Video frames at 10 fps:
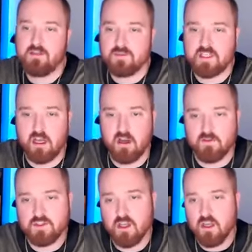
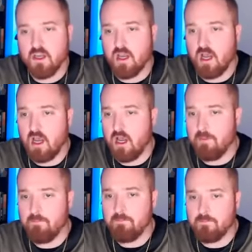themselves?
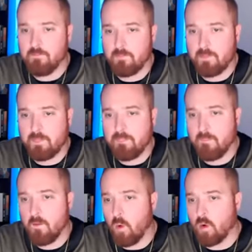Um,
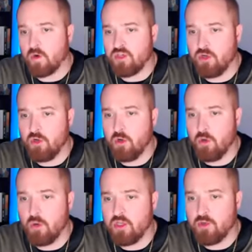or
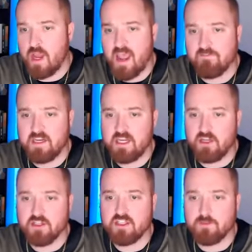do you have any
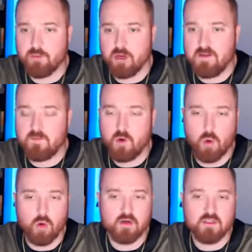good Supreme
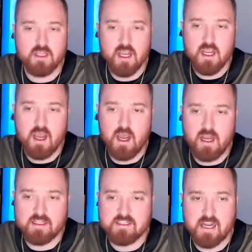Court
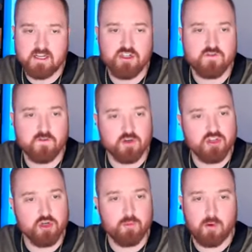uh, statutes for
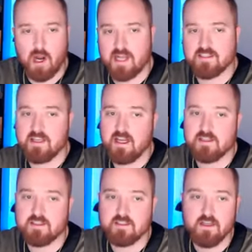due
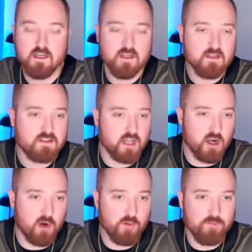process.
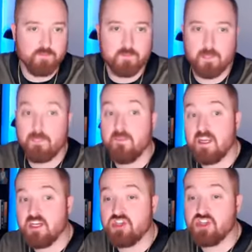So,
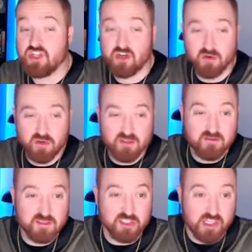in
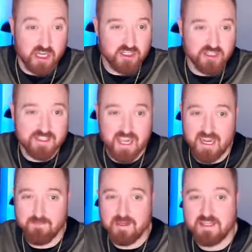general, judges
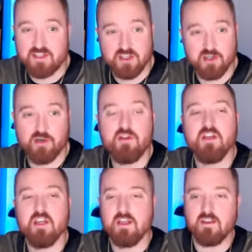can't be sued,
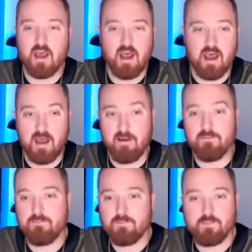uh,
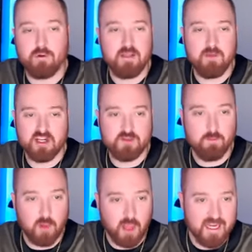pretty much
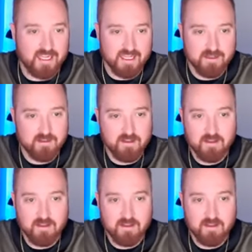blanket,